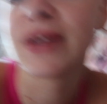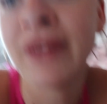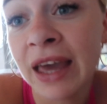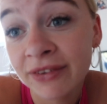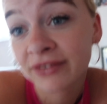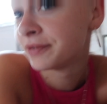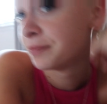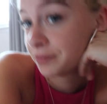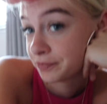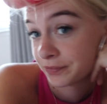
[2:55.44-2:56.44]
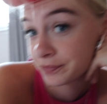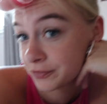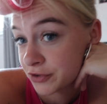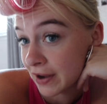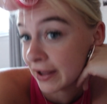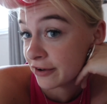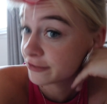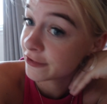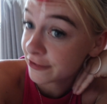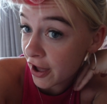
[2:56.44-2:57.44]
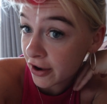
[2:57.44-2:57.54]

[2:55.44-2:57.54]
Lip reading: this, trying to catch the sun.